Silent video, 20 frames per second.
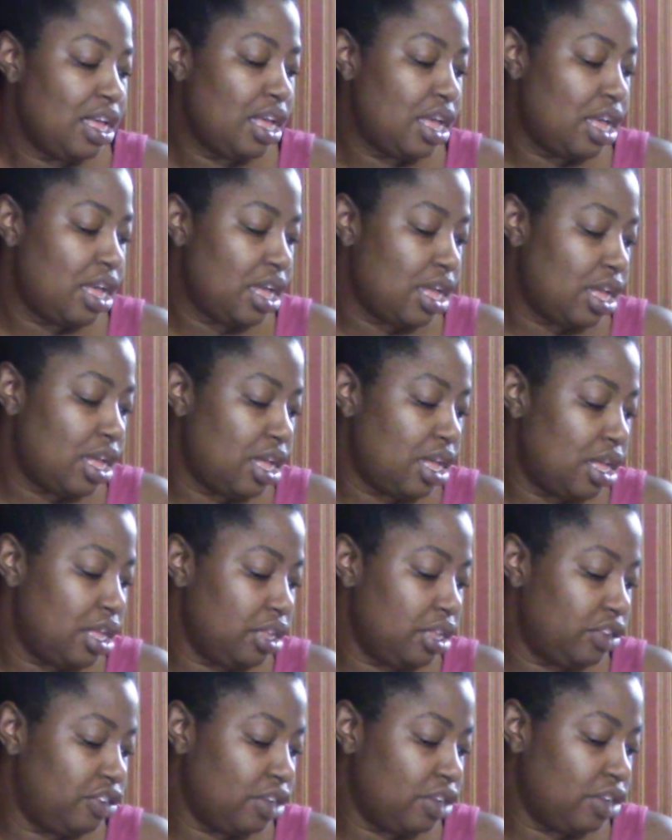
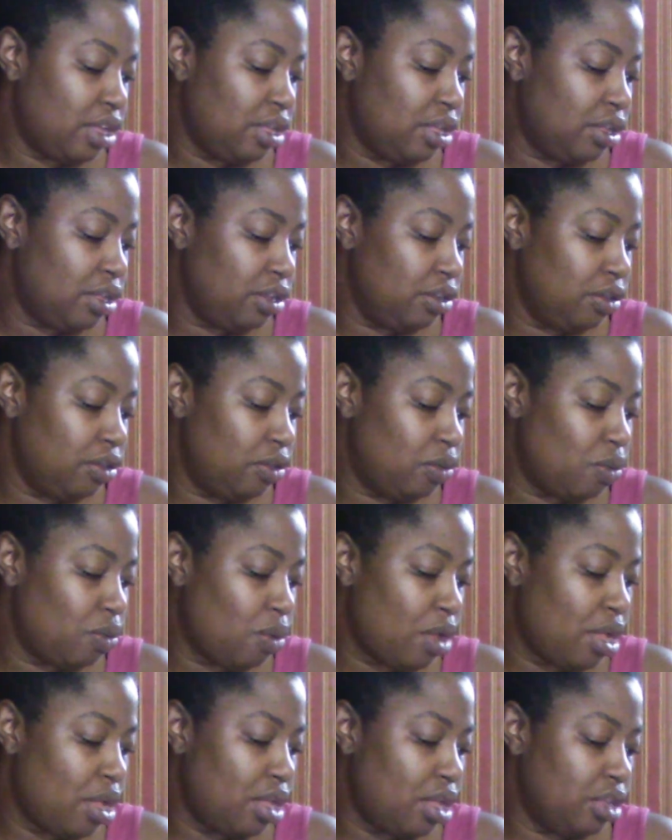
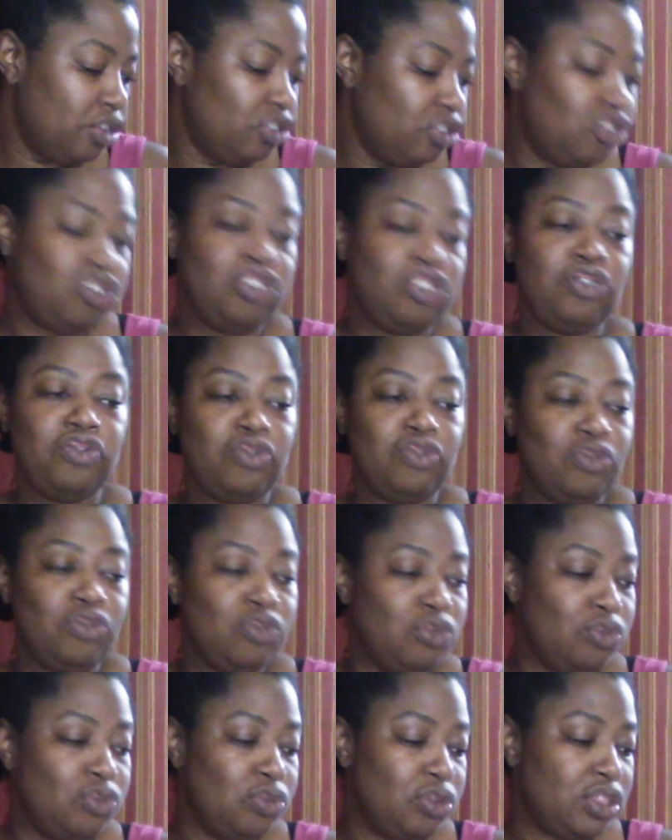Chiangguan
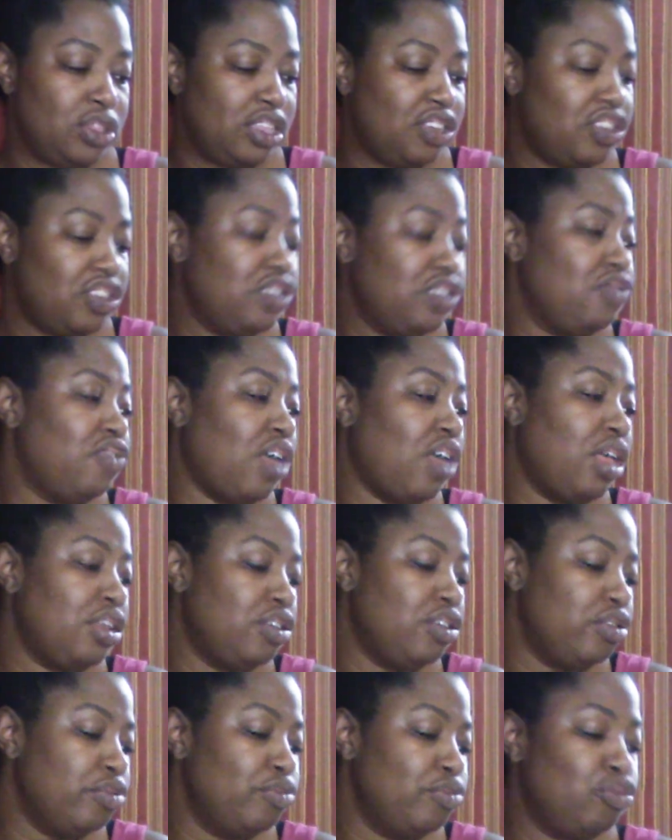Shifu. This is
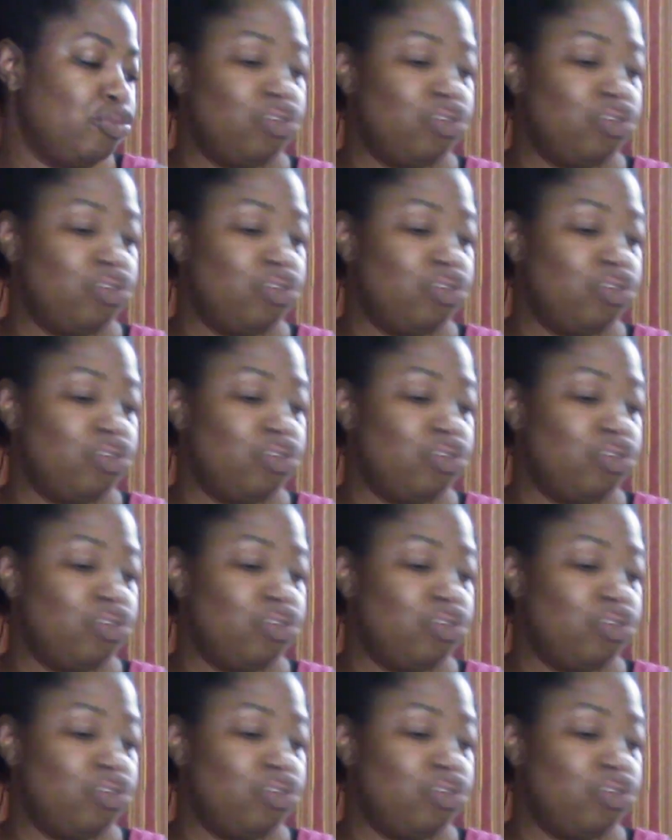volume